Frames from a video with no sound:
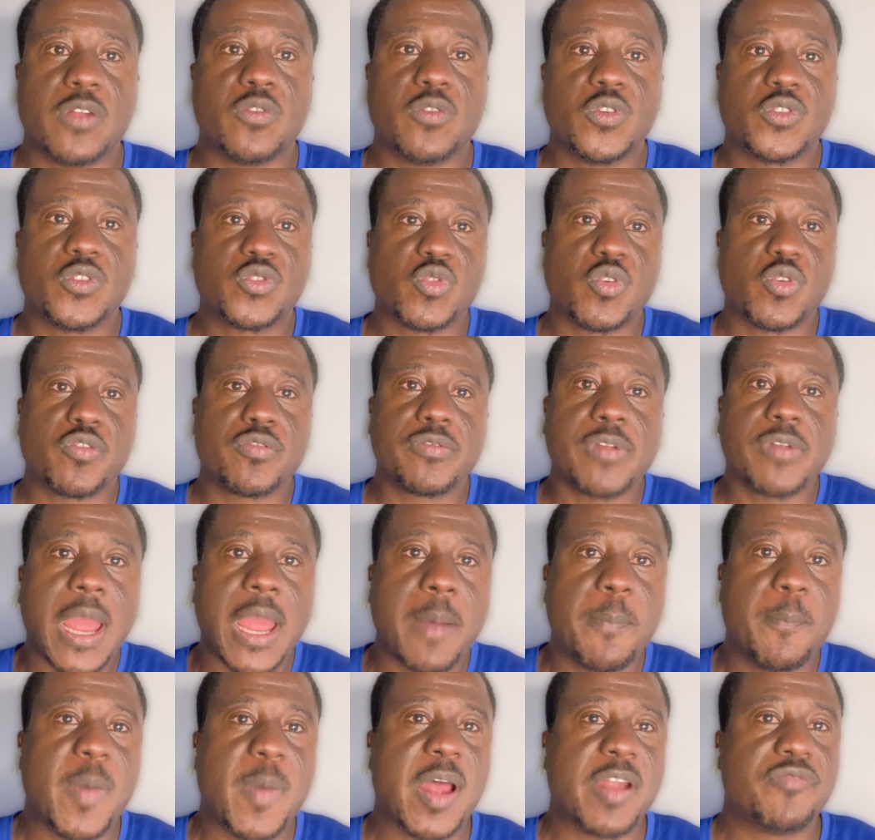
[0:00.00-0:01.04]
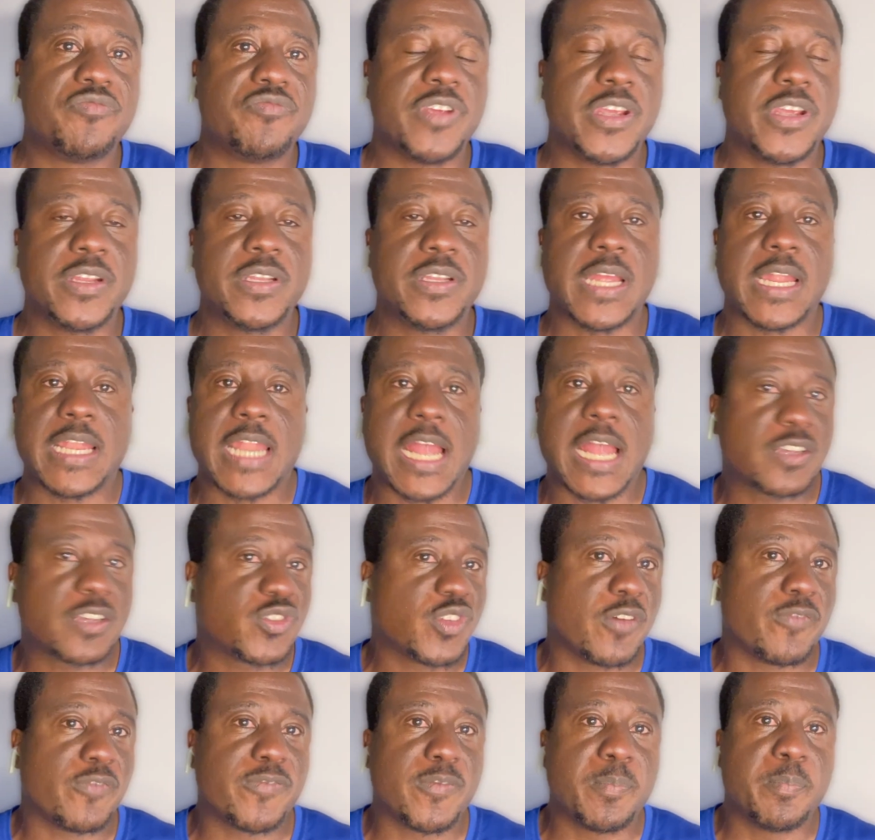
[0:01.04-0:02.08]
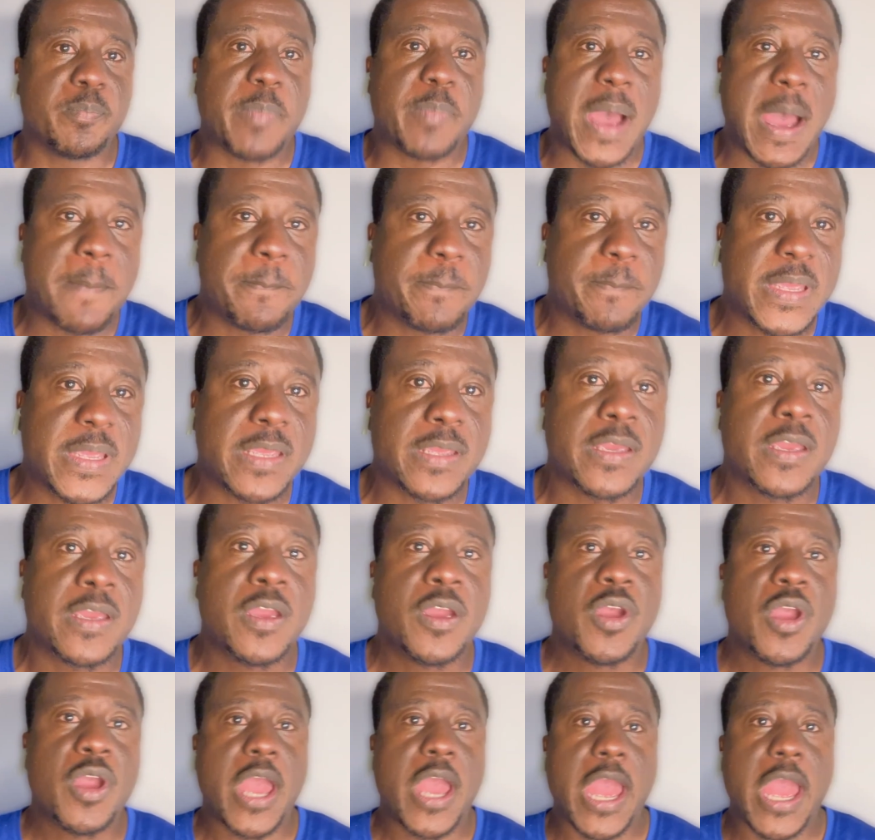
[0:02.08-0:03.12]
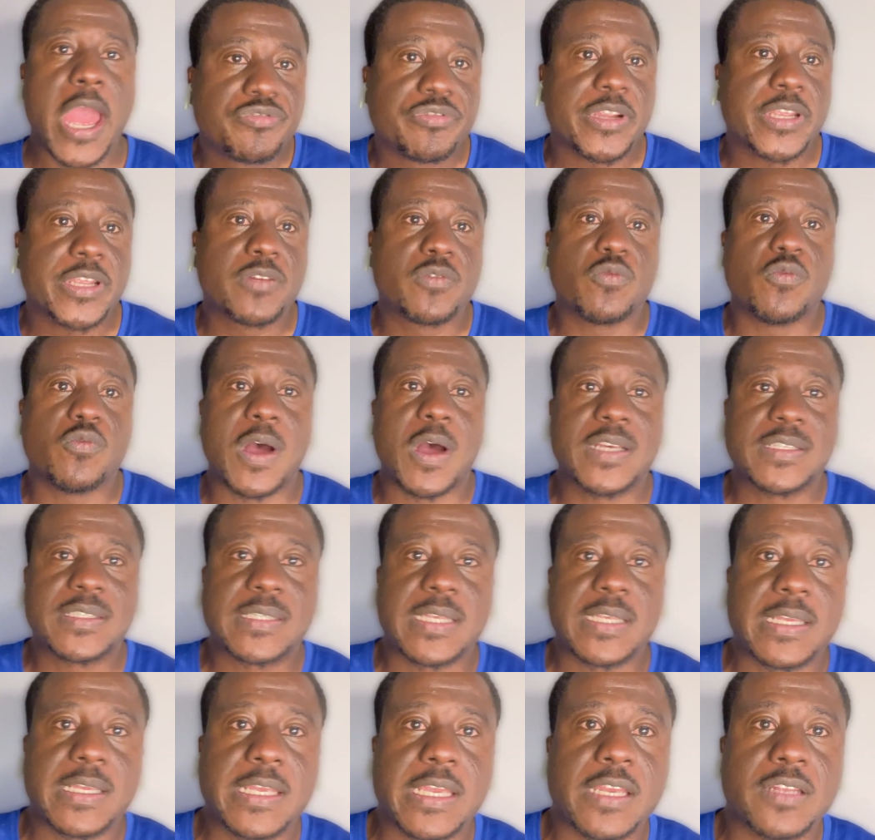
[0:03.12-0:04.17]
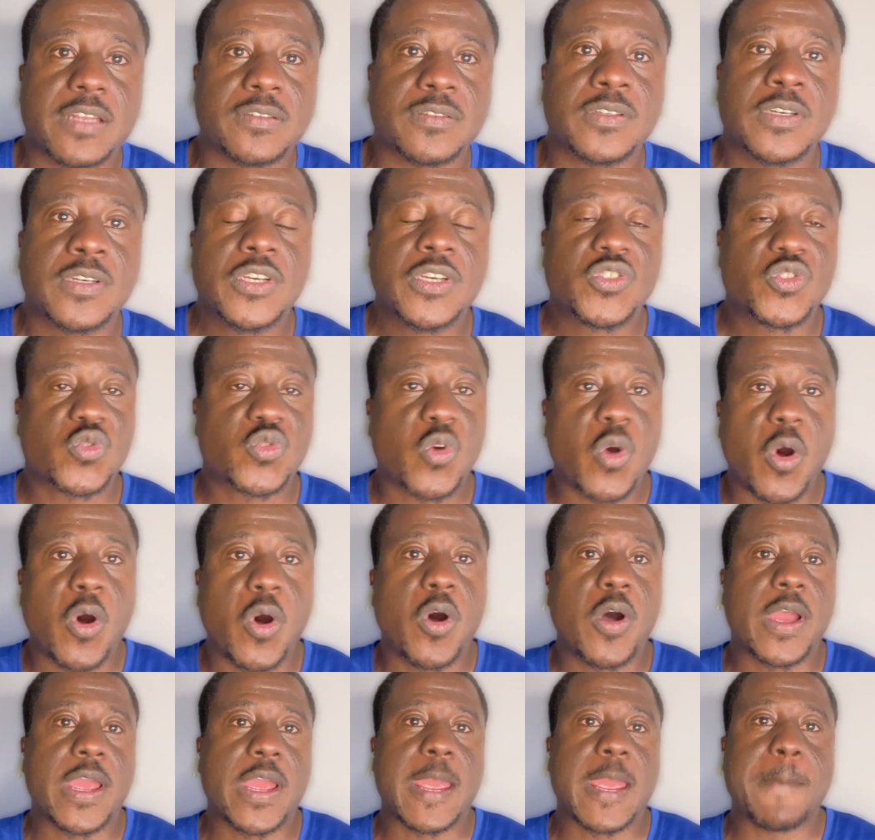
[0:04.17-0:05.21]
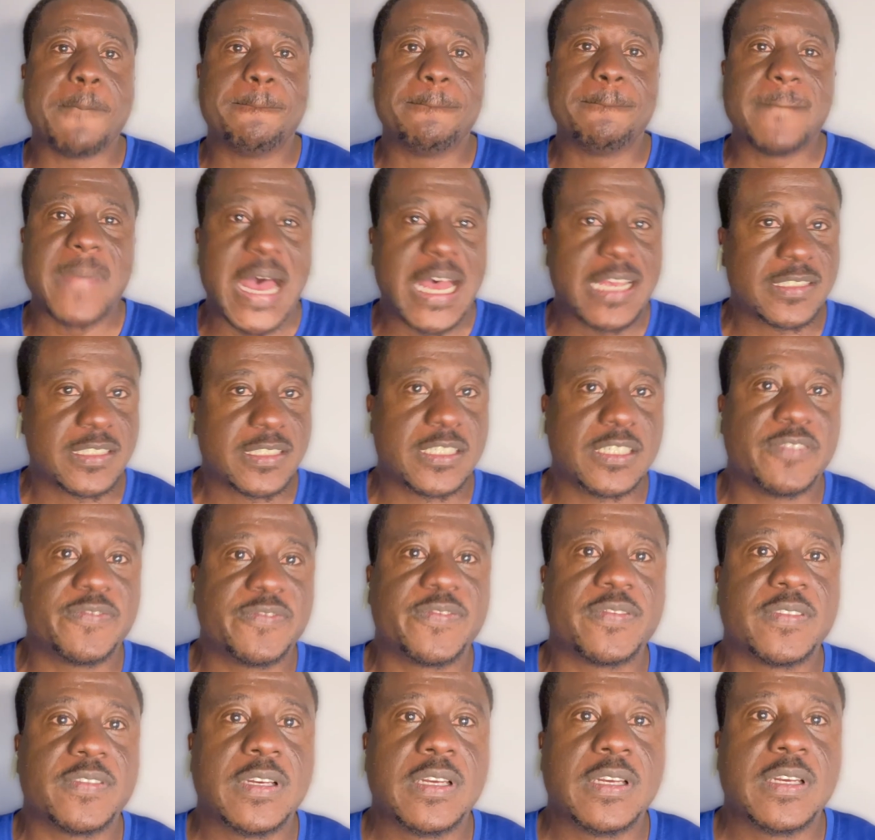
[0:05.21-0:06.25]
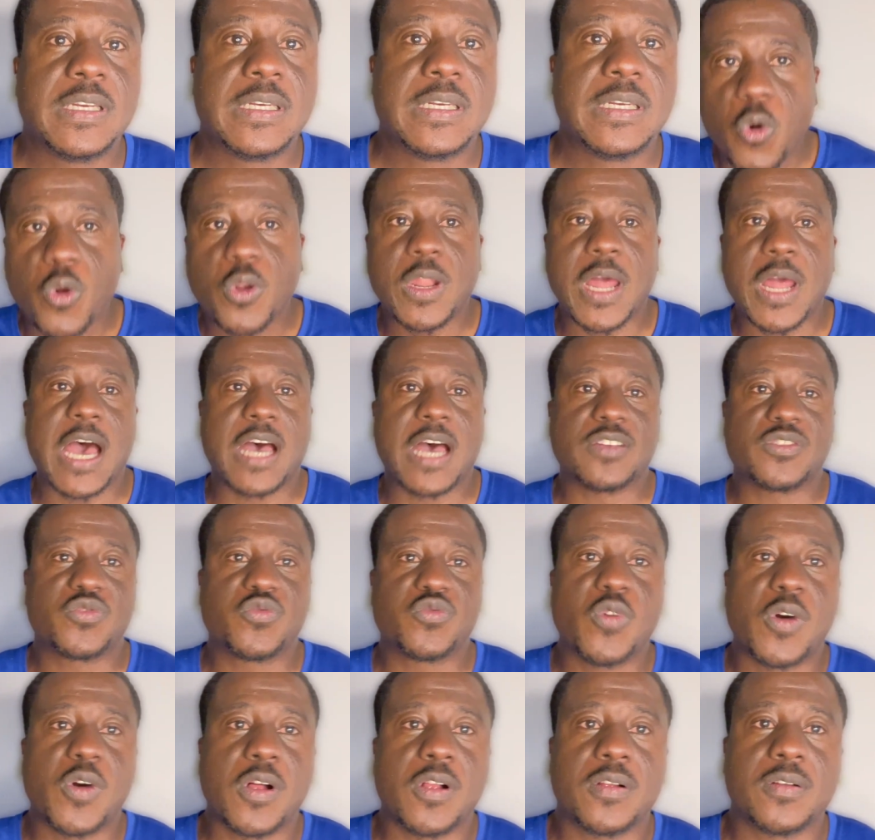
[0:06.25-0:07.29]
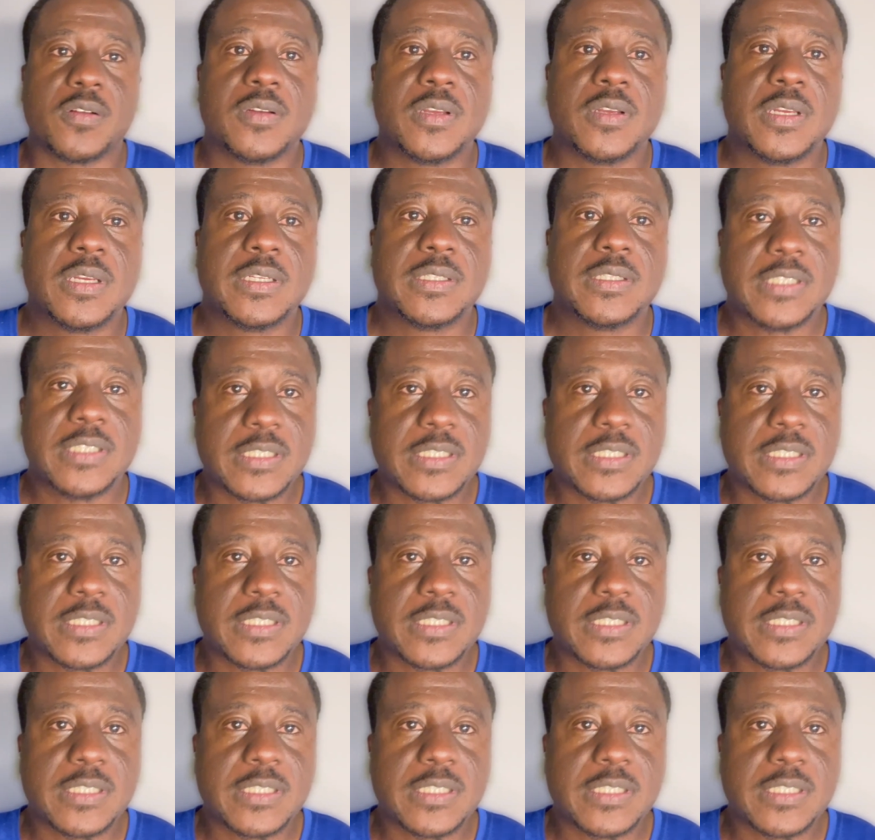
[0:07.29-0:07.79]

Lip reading: And also Real Madrid, the likes of Mbappe, Hendrick once again score a massive goal as well.